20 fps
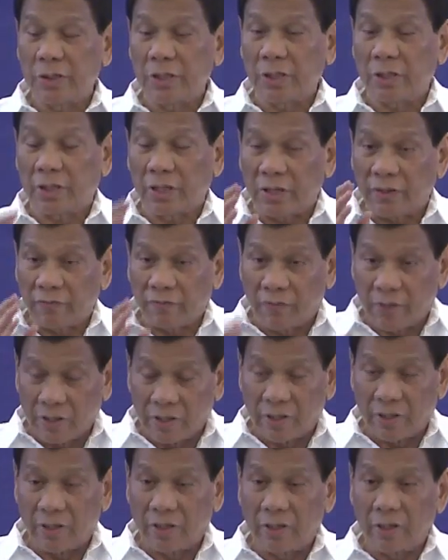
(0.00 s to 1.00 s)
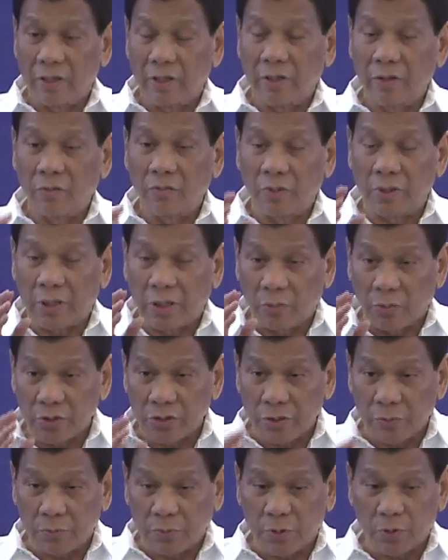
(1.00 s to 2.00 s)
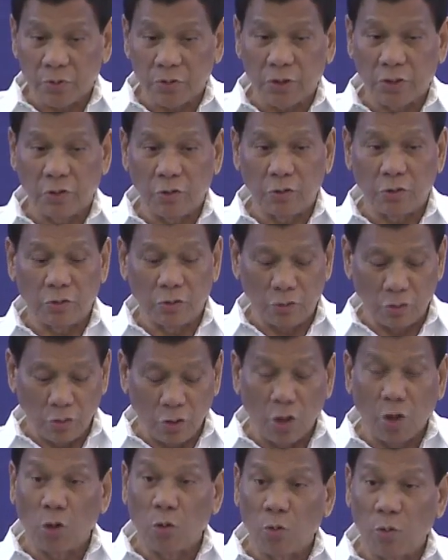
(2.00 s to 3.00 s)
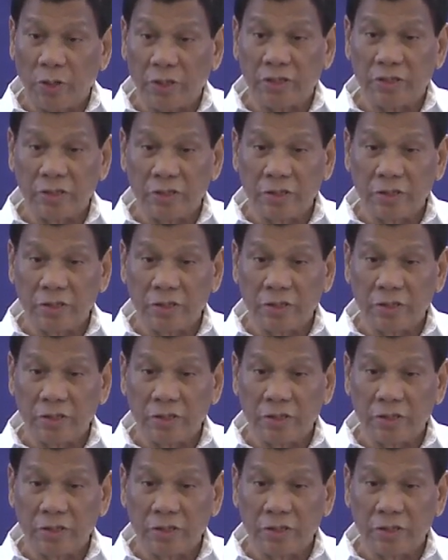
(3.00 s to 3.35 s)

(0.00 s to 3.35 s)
that I have learned when I was a prosecutor. Always.